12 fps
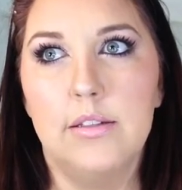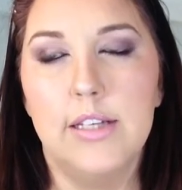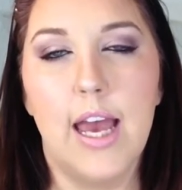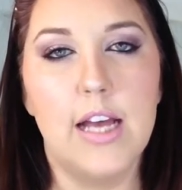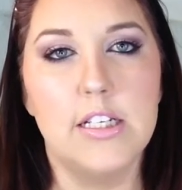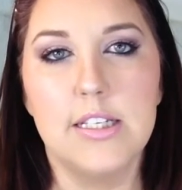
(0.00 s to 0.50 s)

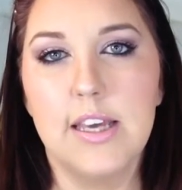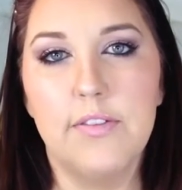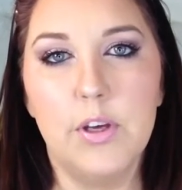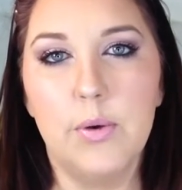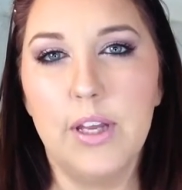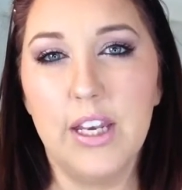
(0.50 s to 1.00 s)
and just give
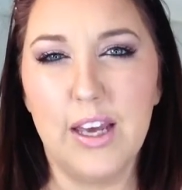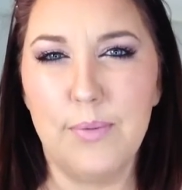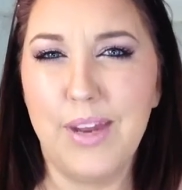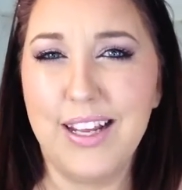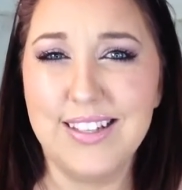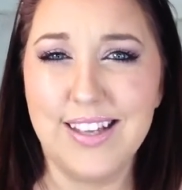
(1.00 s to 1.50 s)
you any
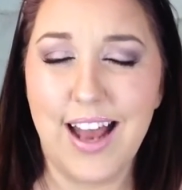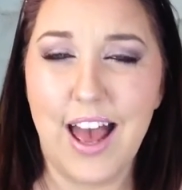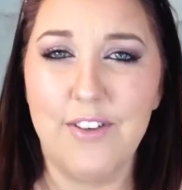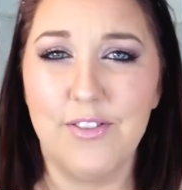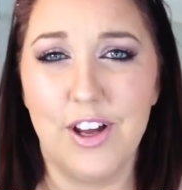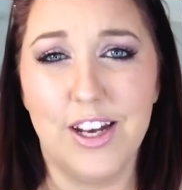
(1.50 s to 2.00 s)
updates that I
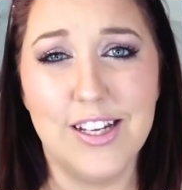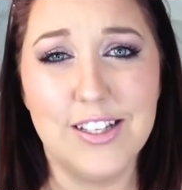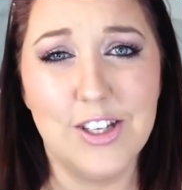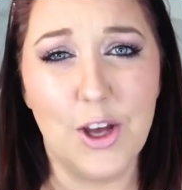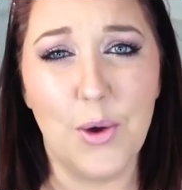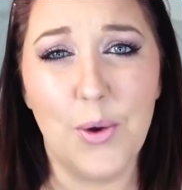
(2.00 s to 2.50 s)
have on it.
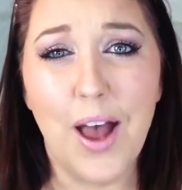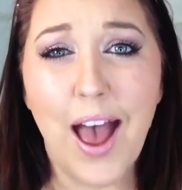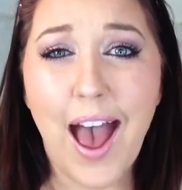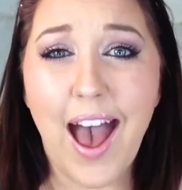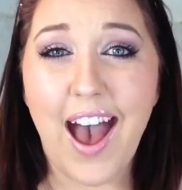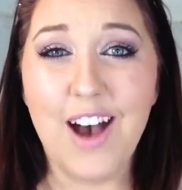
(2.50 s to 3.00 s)
So
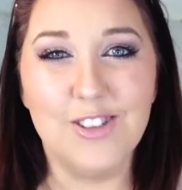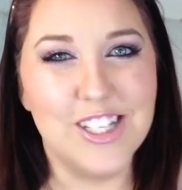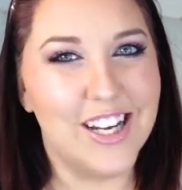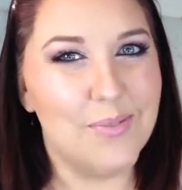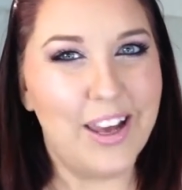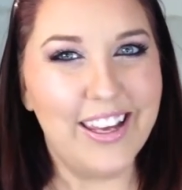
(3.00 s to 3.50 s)
I will
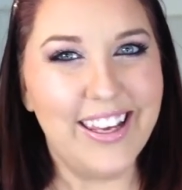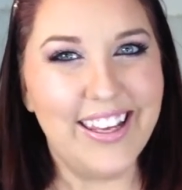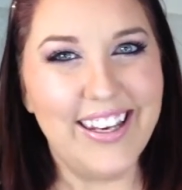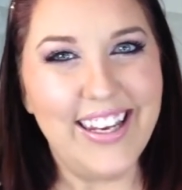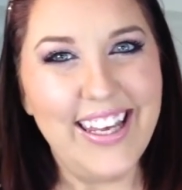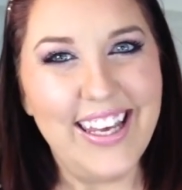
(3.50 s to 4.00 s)
check back
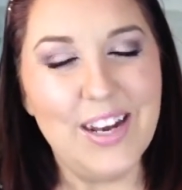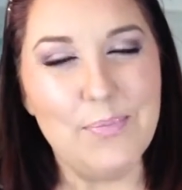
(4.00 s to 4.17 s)
in a